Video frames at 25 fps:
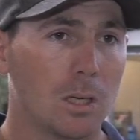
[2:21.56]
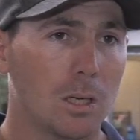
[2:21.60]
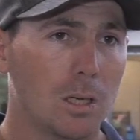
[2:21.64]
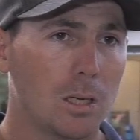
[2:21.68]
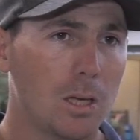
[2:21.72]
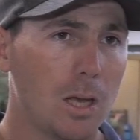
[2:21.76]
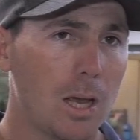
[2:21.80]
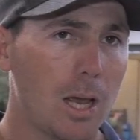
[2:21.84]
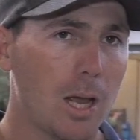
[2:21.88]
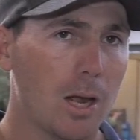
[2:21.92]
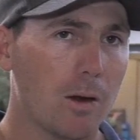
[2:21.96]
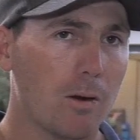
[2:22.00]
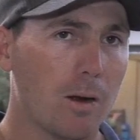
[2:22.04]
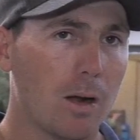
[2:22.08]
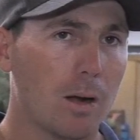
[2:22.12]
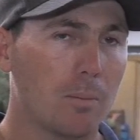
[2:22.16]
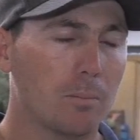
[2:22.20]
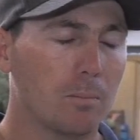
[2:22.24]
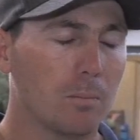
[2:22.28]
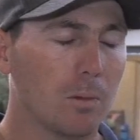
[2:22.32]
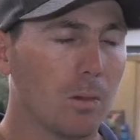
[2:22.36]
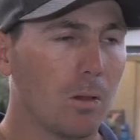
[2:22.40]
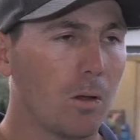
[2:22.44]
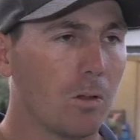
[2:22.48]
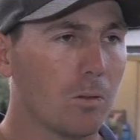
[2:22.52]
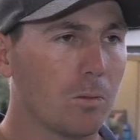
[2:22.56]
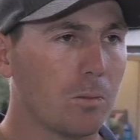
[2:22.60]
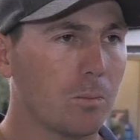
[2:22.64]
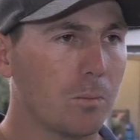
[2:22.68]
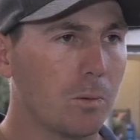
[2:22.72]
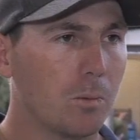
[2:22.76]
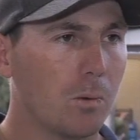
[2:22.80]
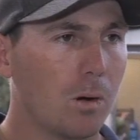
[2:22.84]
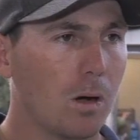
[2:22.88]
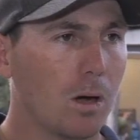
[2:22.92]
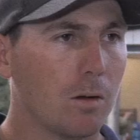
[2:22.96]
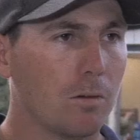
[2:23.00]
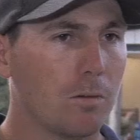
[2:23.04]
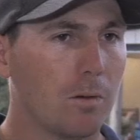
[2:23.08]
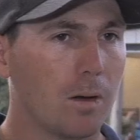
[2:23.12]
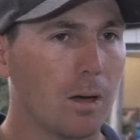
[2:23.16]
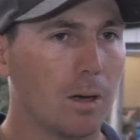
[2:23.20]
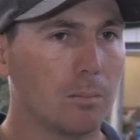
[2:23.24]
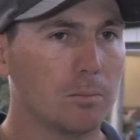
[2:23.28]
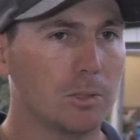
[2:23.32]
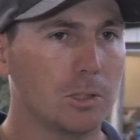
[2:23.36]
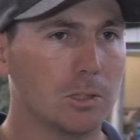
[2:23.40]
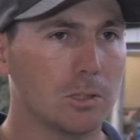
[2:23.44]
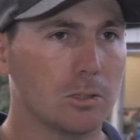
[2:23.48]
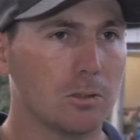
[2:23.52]
Yeah, um, along with my wife,
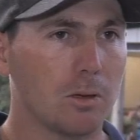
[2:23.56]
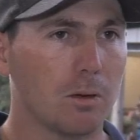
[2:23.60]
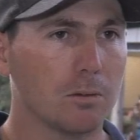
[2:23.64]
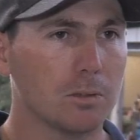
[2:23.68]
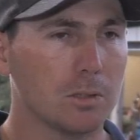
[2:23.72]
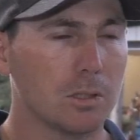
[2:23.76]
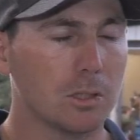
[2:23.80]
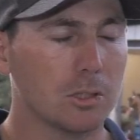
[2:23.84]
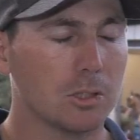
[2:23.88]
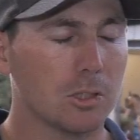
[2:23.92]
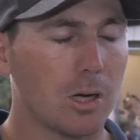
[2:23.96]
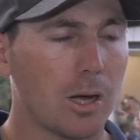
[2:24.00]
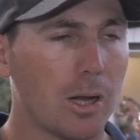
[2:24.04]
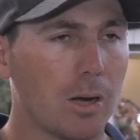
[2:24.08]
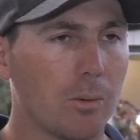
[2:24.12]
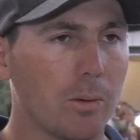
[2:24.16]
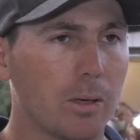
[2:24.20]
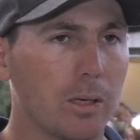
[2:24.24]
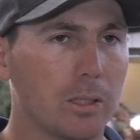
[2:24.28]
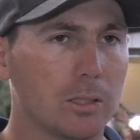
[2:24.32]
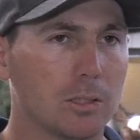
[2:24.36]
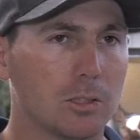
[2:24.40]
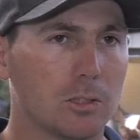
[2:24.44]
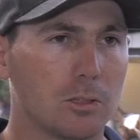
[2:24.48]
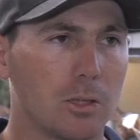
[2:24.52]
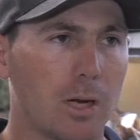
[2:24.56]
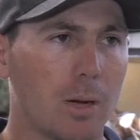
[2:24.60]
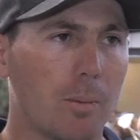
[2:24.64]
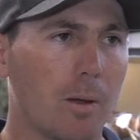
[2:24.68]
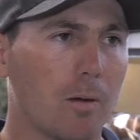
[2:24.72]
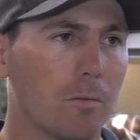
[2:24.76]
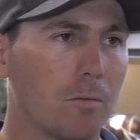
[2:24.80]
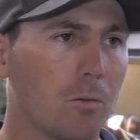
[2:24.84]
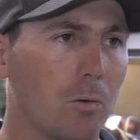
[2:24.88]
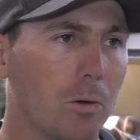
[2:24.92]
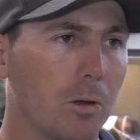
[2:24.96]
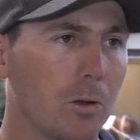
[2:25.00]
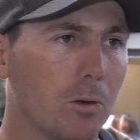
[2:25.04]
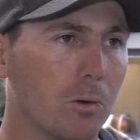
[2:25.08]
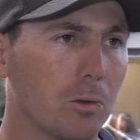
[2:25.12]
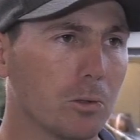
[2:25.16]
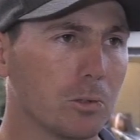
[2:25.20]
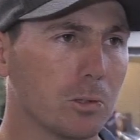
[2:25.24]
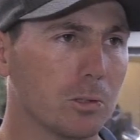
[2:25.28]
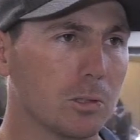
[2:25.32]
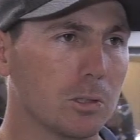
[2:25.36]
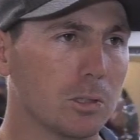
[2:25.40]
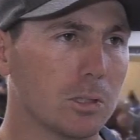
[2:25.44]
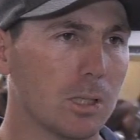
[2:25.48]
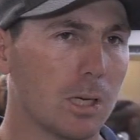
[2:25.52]
um, she's obviously the trainer. We train about 40
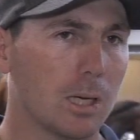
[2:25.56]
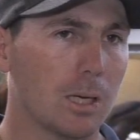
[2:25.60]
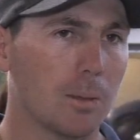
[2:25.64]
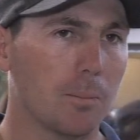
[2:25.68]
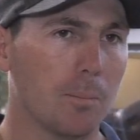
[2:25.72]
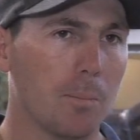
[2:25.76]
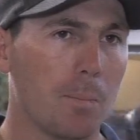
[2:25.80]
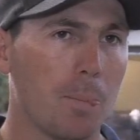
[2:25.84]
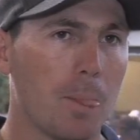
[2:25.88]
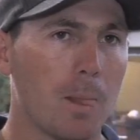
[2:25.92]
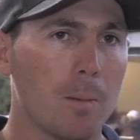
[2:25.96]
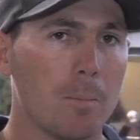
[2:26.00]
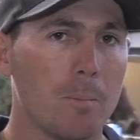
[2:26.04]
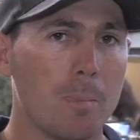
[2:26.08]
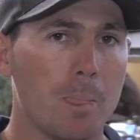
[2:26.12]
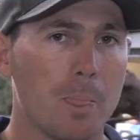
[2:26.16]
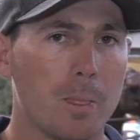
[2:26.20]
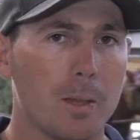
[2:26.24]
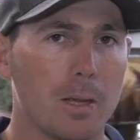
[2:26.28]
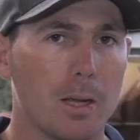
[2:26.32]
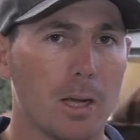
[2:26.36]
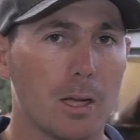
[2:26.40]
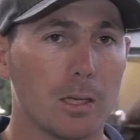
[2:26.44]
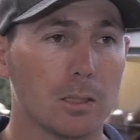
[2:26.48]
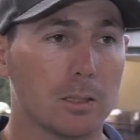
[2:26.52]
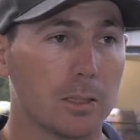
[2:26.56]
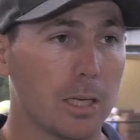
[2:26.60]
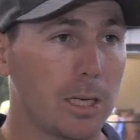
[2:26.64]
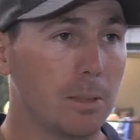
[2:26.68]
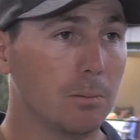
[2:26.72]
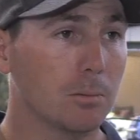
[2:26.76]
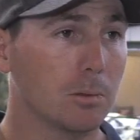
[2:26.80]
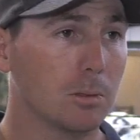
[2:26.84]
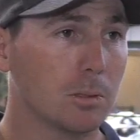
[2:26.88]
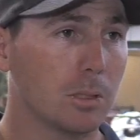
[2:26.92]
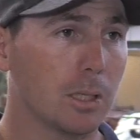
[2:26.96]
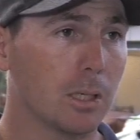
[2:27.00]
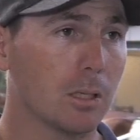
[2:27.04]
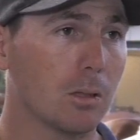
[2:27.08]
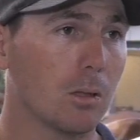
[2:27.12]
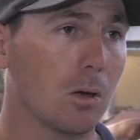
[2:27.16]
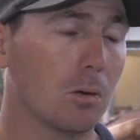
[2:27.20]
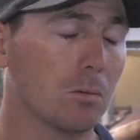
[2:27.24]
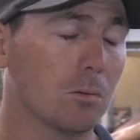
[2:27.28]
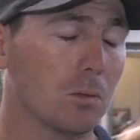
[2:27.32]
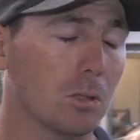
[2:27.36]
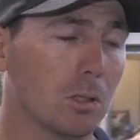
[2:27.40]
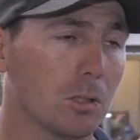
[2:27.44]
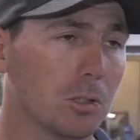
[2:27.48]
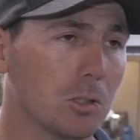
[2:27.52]
horses. Um, you know, the team's ticking
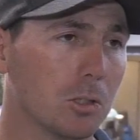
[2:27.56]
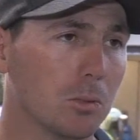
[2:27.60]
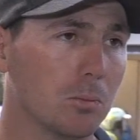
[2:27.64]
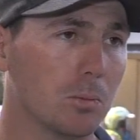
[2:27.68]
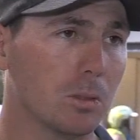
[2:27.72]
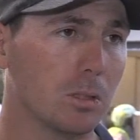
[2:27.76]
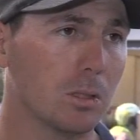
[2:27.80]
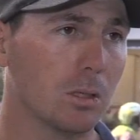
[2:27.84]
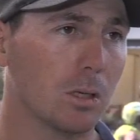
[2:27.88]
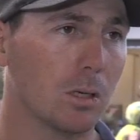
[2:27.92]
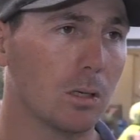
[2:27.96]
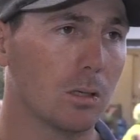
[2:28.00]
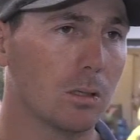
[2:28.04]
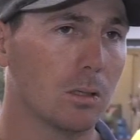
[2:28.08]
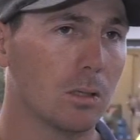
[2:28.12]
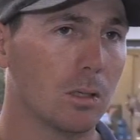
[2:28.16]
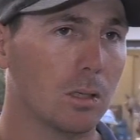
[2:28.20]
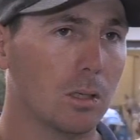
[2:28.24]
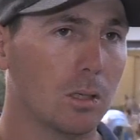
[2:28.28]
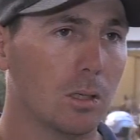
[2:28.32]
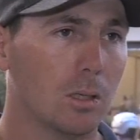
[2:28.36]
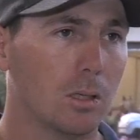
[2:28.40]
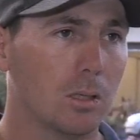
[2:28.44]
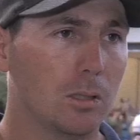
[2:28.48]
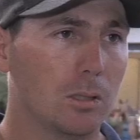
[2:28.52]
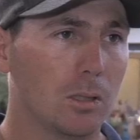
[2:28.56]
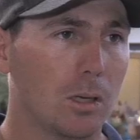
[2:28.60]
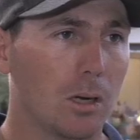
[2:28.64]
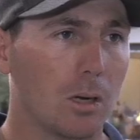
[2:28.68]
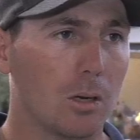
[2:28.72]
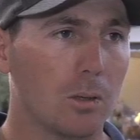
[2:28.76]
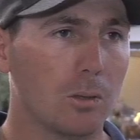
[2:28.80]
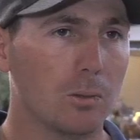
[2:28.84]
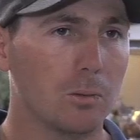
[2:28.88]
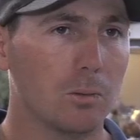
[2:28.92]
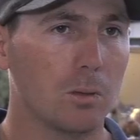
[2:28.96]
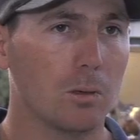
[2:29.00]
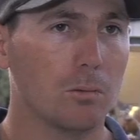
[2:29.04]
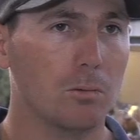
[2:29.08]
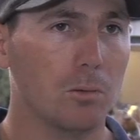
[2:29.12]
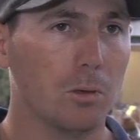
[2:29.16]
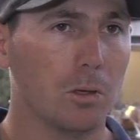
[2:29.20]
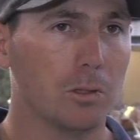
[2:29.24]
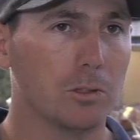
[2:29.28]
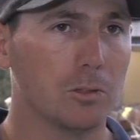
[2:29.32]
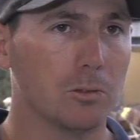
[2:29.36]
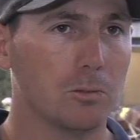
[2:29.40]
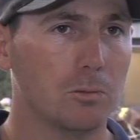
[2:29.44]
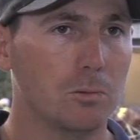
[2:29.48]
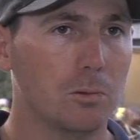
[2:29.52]
along really good. We've got a, you know,
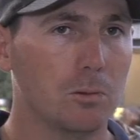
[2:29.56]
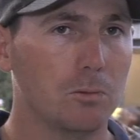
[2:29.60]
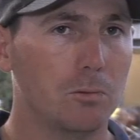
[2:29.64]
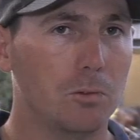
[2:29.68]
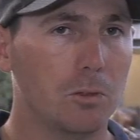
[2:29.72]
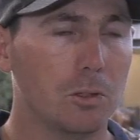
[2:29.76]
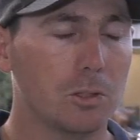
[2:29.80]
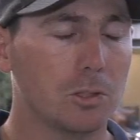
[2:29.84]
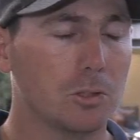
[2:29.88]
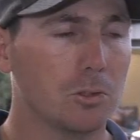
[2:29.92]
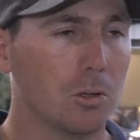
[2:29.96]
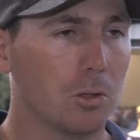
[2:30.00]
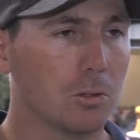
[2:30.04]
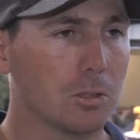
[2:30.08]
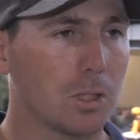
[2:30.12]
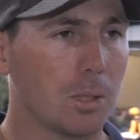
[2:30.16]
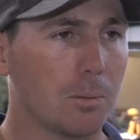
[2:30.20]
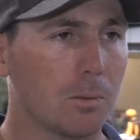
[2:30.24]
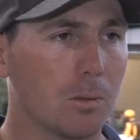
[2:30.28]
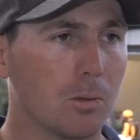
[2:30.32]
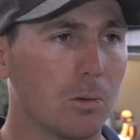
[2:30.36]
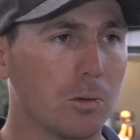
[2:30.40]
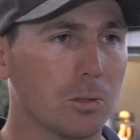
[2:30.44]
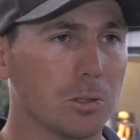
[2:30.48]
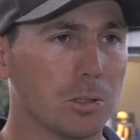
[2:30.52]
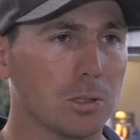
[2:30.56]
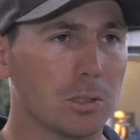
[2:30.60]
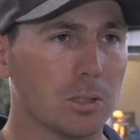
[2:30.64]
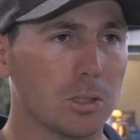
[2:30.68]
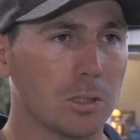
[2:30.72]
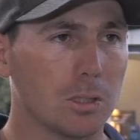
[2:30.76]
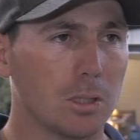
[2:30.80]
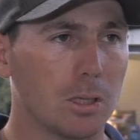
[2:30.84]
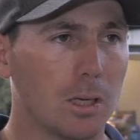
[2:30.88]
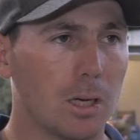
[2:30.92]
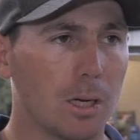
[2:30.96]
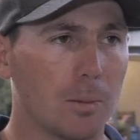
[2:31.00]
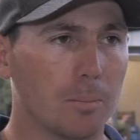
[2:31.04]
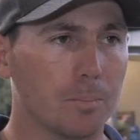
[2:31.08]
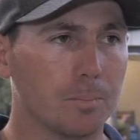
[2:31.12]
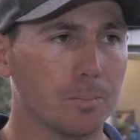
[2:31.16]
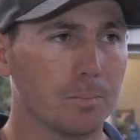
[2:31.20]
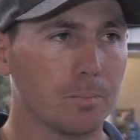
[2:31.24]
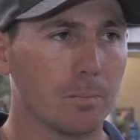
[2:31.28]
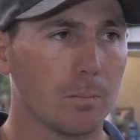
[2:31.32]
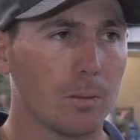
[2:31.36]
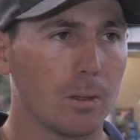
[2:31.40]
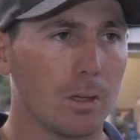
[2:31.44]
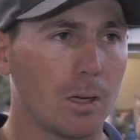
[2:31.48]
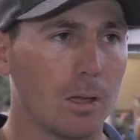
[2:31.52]
really, really strong team of horses, and um,
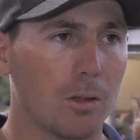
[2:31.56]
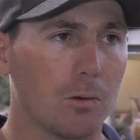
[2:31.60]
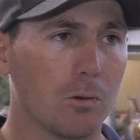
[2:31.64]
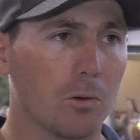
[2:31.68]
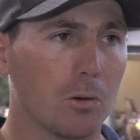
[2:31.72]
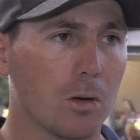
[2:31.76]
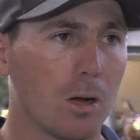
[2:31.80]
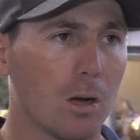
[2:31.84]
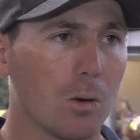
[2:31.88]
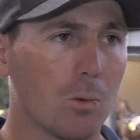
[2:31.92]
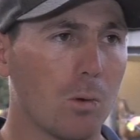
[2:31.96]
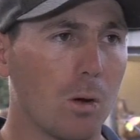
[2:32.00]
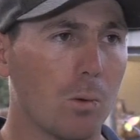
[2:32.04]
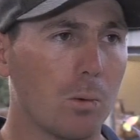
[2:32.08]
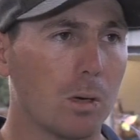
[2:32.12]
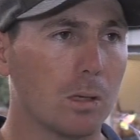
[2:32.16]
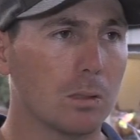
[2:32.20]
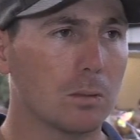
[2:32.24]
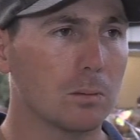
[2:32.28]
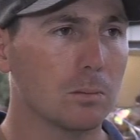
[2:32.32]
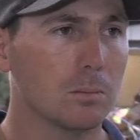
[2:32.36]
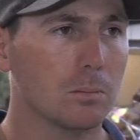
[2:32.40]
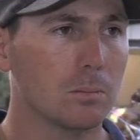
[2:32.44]
they're all going quite well.